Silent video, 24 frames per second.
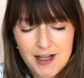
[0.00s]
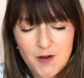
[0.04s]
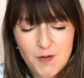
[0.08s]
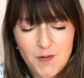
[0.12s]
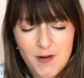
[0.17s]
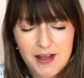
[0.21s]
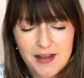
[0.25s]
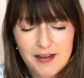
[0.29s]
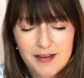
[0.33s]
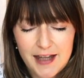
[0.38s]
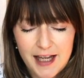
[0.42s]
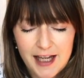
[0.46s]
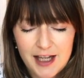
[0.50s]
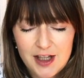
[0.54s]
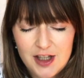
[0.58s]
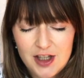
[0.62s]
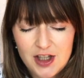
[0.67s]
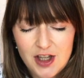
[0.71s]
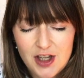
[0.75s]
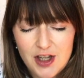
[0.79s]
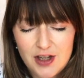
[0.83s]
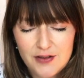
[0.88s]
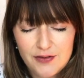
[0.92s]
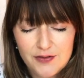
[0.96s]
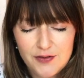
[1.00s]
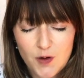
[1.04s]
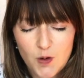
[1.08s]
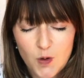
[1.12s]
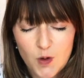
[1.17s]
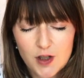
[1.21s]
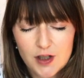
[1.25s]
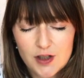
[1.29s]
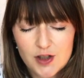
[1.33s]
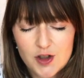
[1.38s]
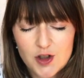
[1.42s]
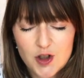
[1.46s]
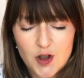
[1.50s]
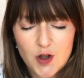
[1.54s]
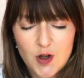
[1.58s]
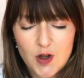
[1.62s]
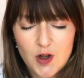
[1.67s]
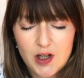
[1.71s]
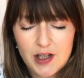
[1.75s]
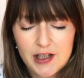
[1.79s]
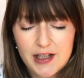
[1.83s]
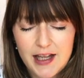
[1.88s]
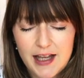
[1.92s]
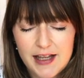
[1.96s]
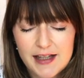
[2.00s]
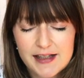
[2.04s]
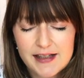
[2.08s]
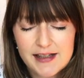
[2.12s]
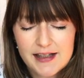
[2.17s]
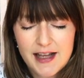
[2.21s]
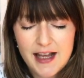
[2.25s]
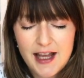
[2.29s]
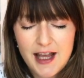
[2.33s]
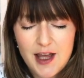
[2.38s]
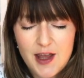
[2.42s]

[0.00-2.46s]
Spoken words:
We thank you for John as